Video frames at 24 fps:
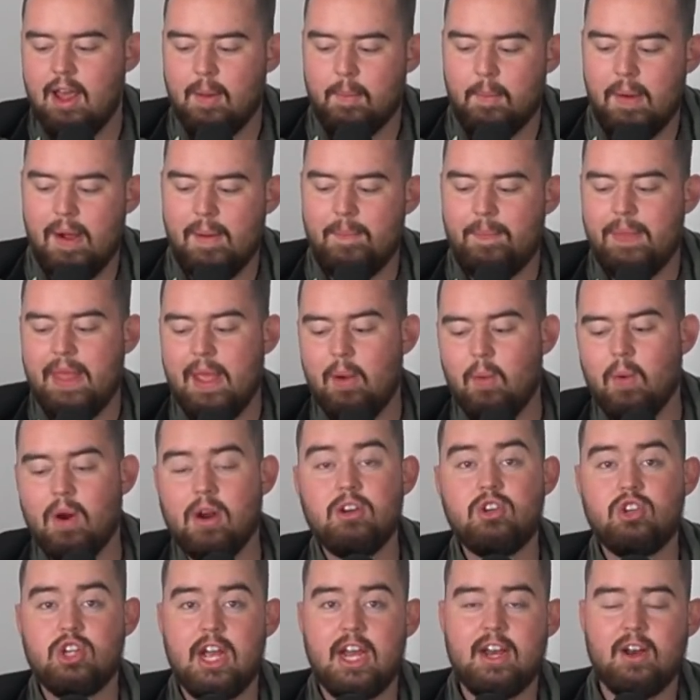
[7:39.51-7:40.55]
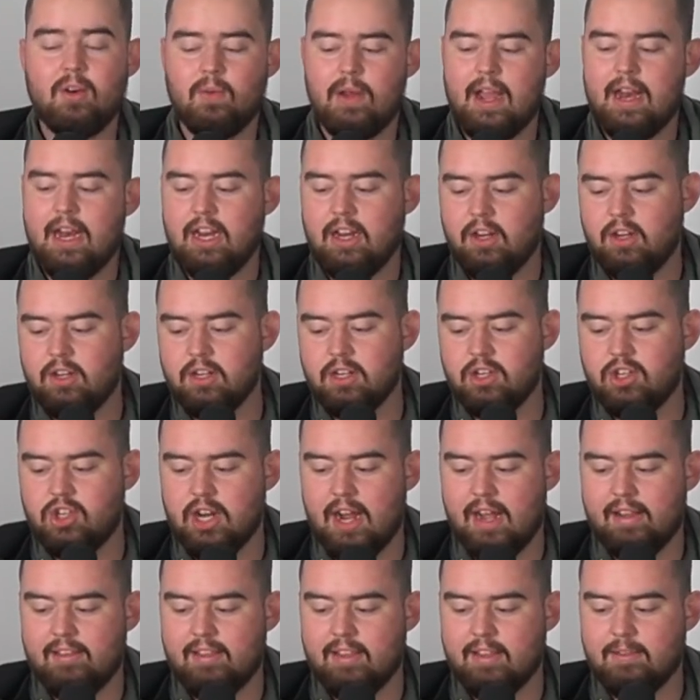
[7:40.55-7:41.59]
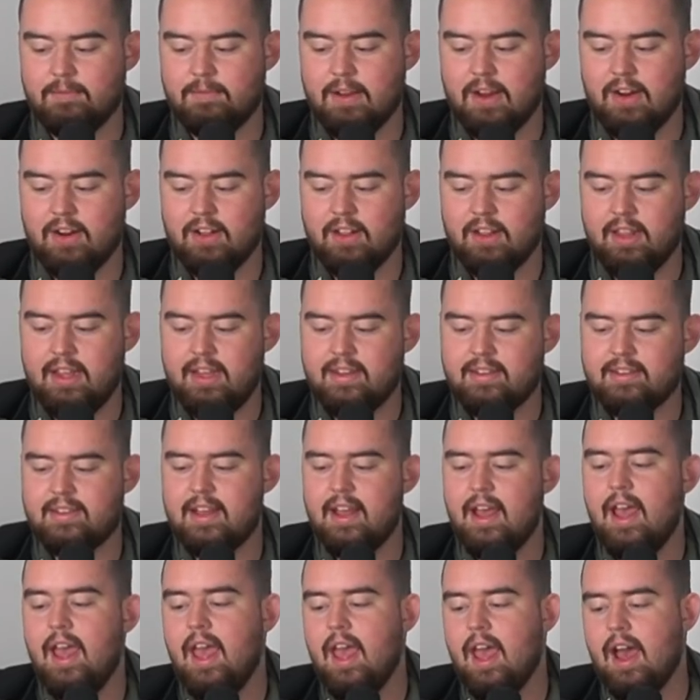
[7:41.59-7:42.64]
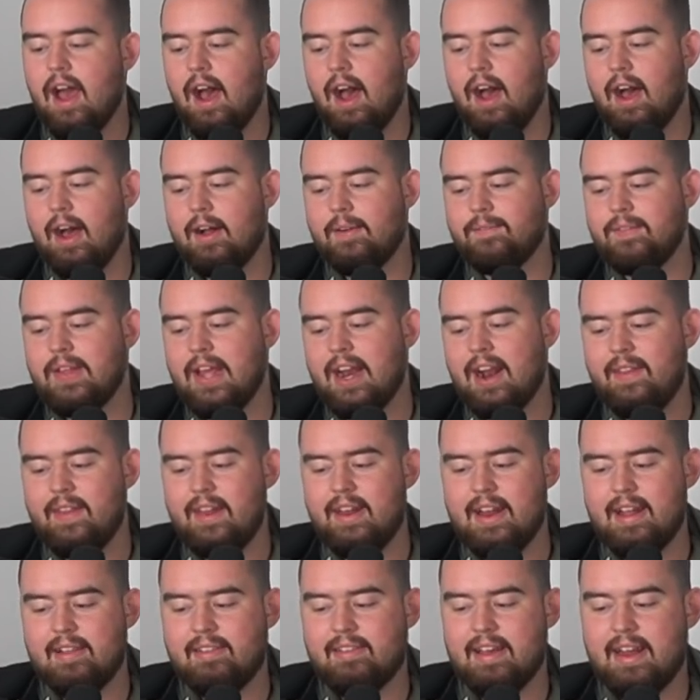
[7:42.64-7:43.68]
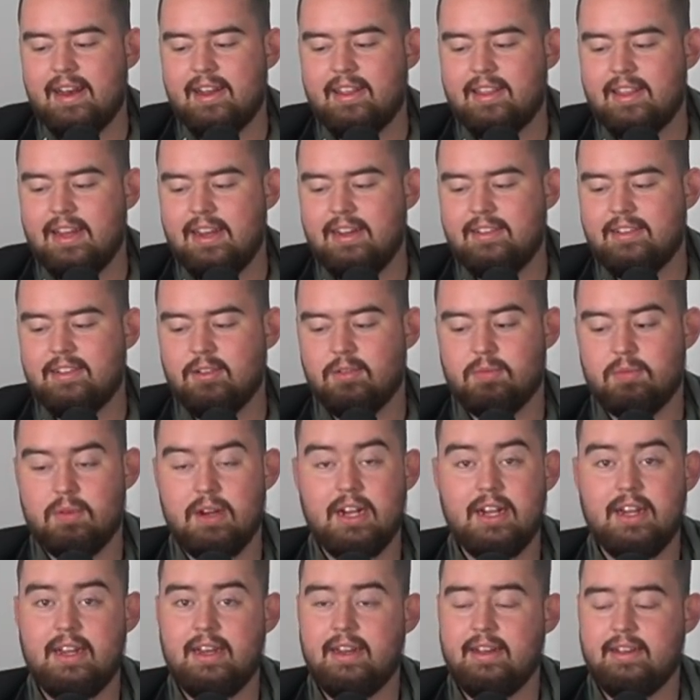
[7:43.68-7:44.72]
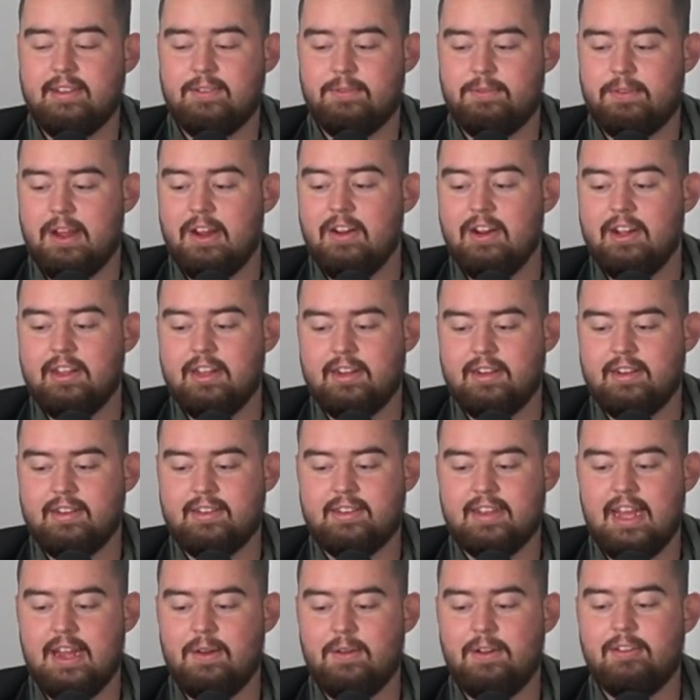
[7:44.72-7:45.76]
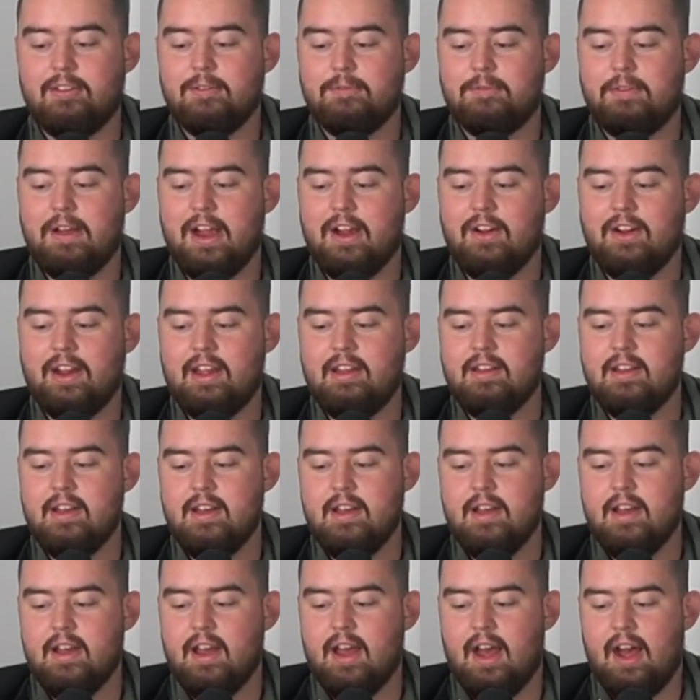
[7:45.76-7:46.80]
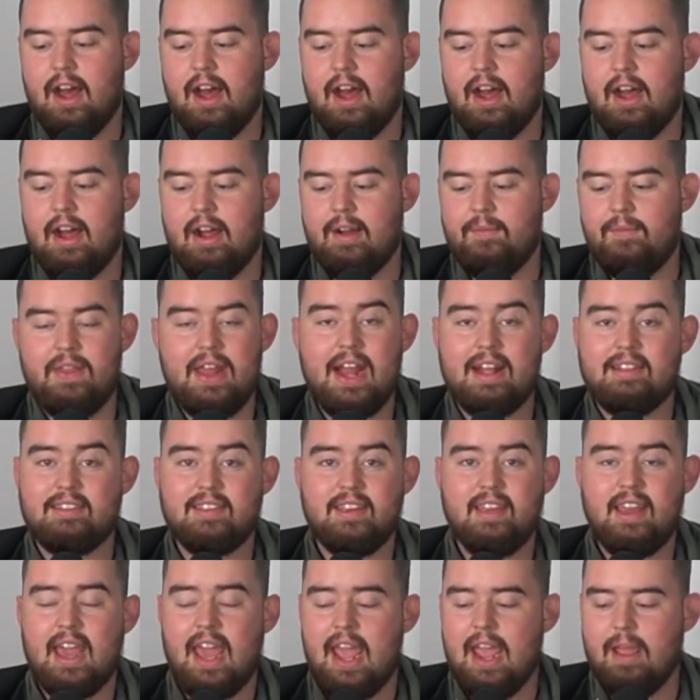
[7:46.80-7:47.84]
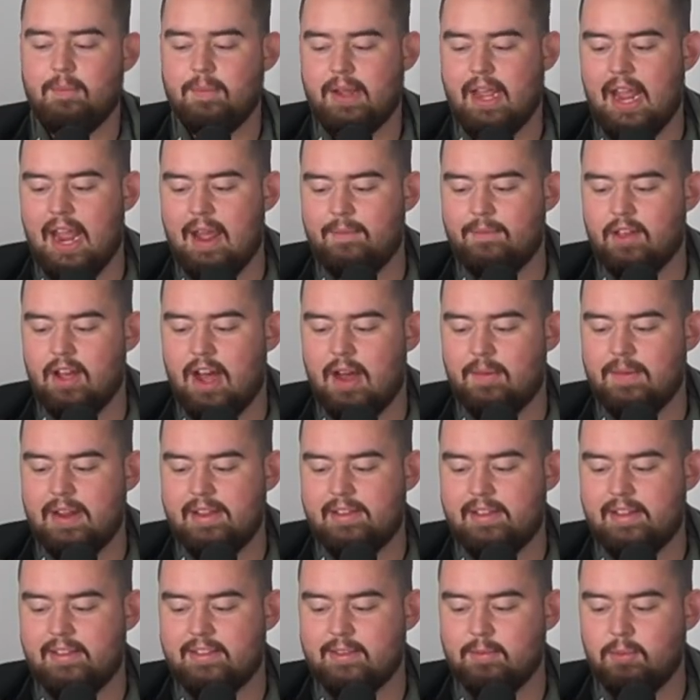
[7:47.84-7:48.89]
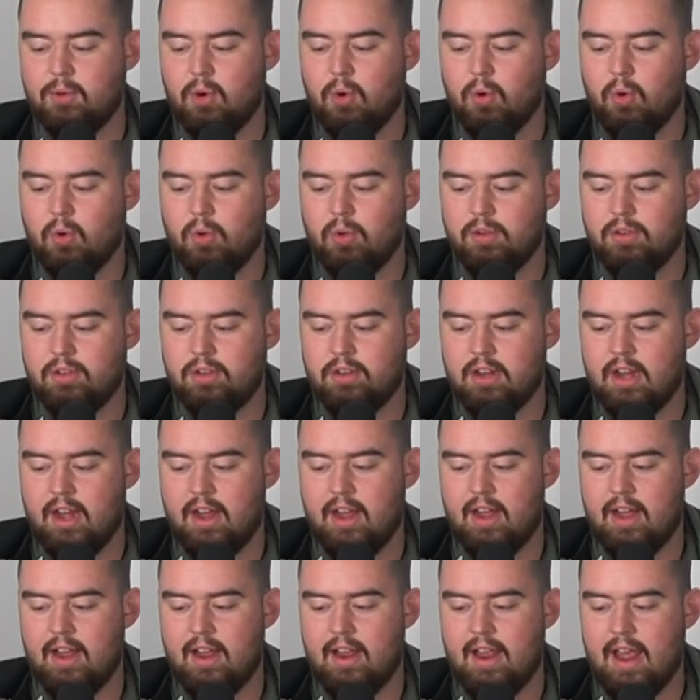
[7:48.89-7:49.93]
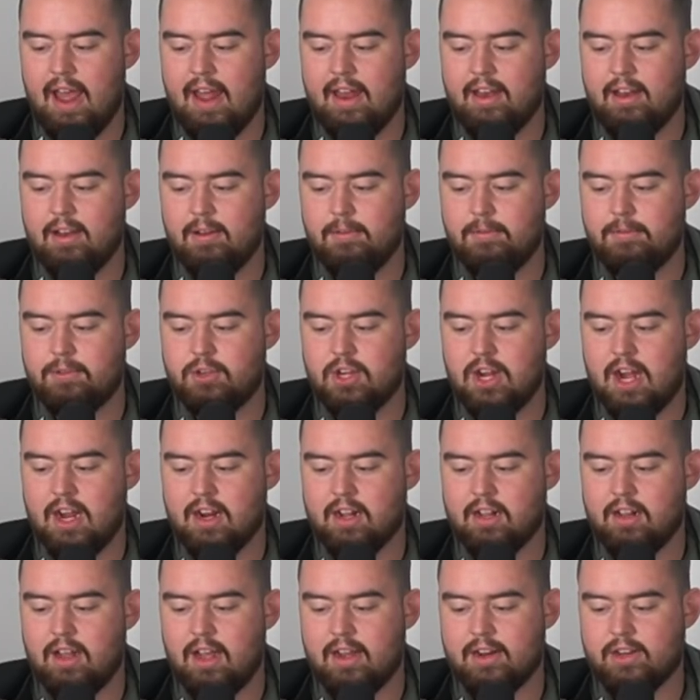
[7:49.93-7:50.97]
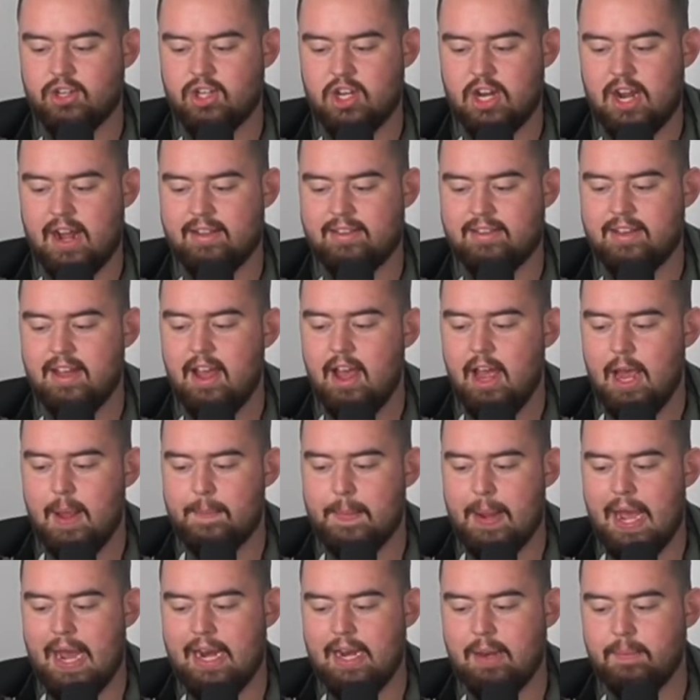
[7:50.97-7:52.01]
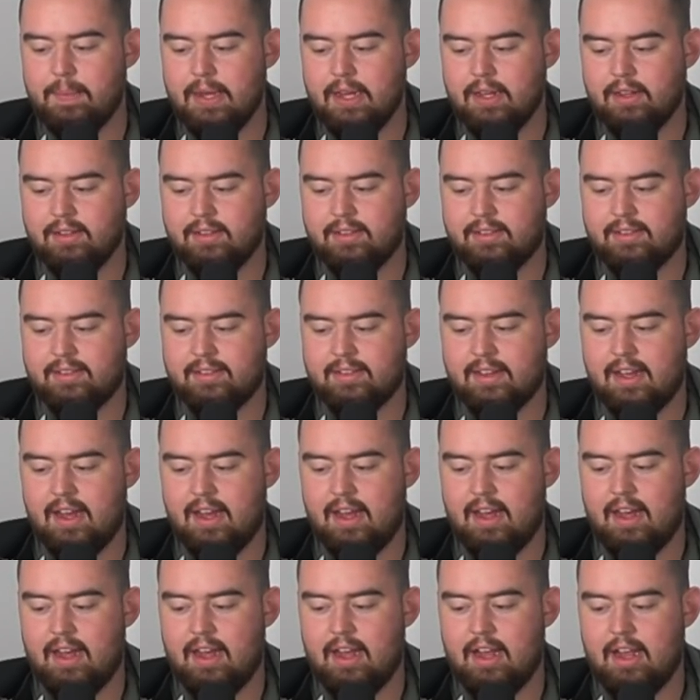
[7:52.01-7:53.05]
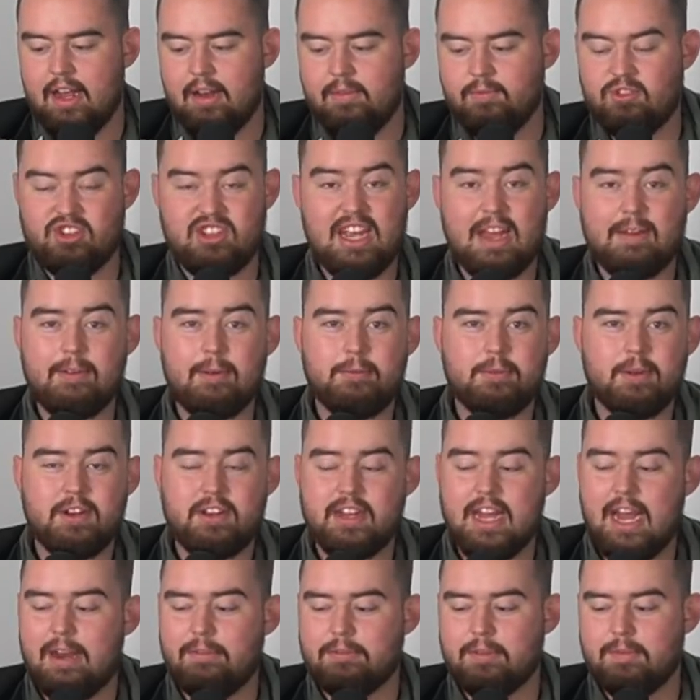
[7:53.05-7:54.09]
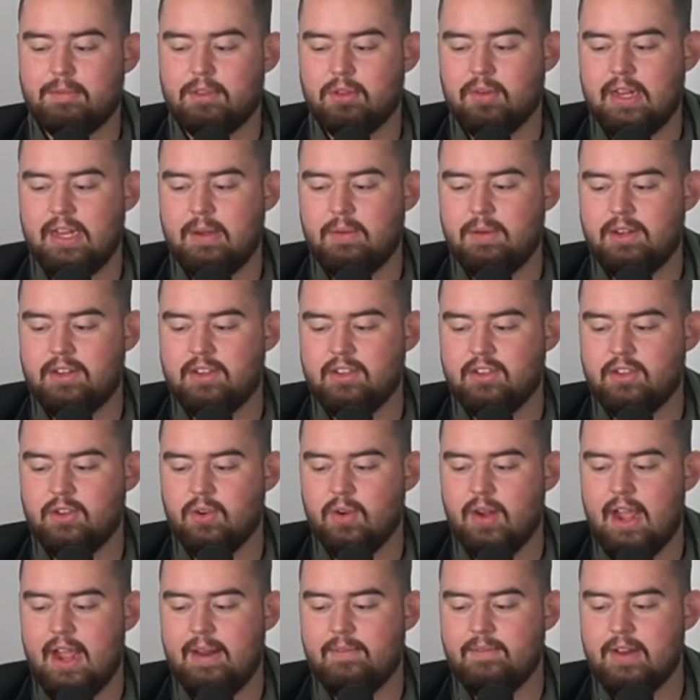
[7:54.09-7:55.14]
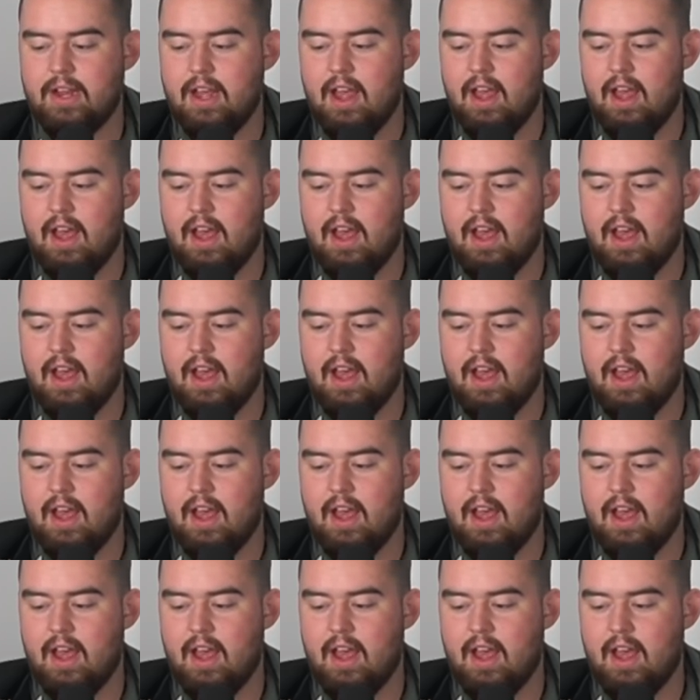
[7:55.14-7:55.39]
But they were generating good shots at the very least. And on the Nets side of things, there really is very little to say. It was a very Nets game. Cam Thomas hit some cool end of shot clock shots. Patty Mills, 7 for 10 from 3, which is great.